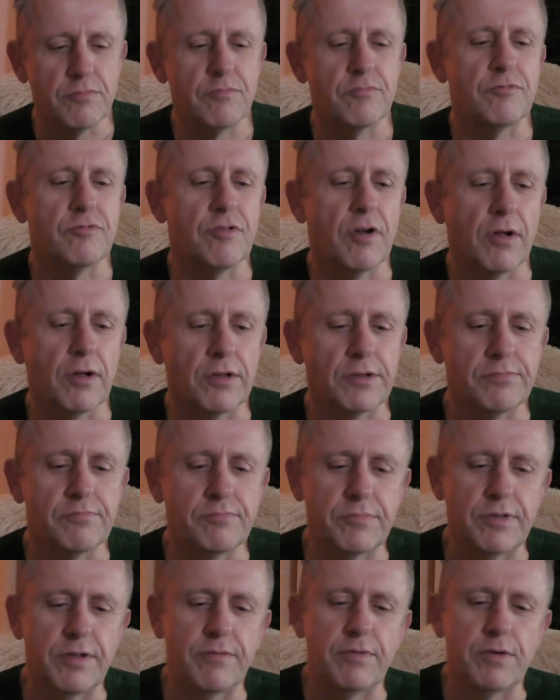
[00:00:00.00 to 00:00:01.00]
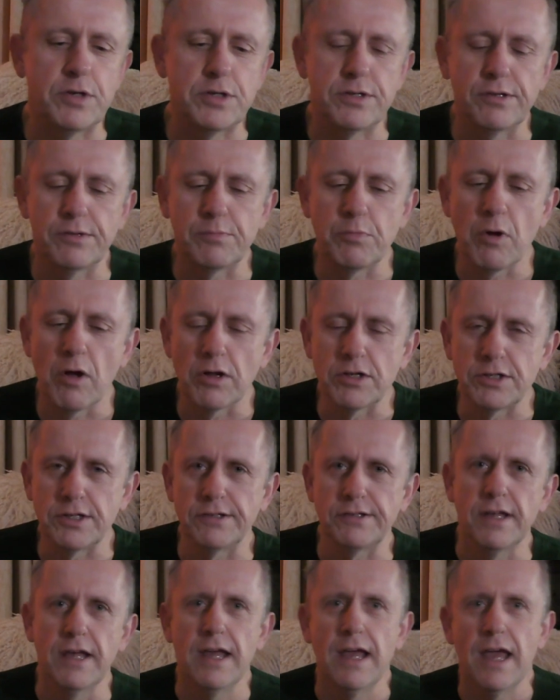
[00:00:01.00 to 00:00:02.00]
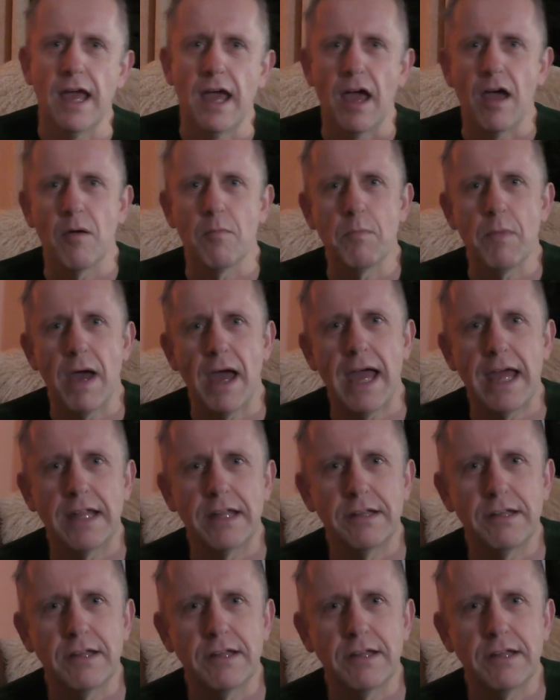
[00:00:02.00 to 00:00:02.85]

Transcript: trunks, divisions, branches, and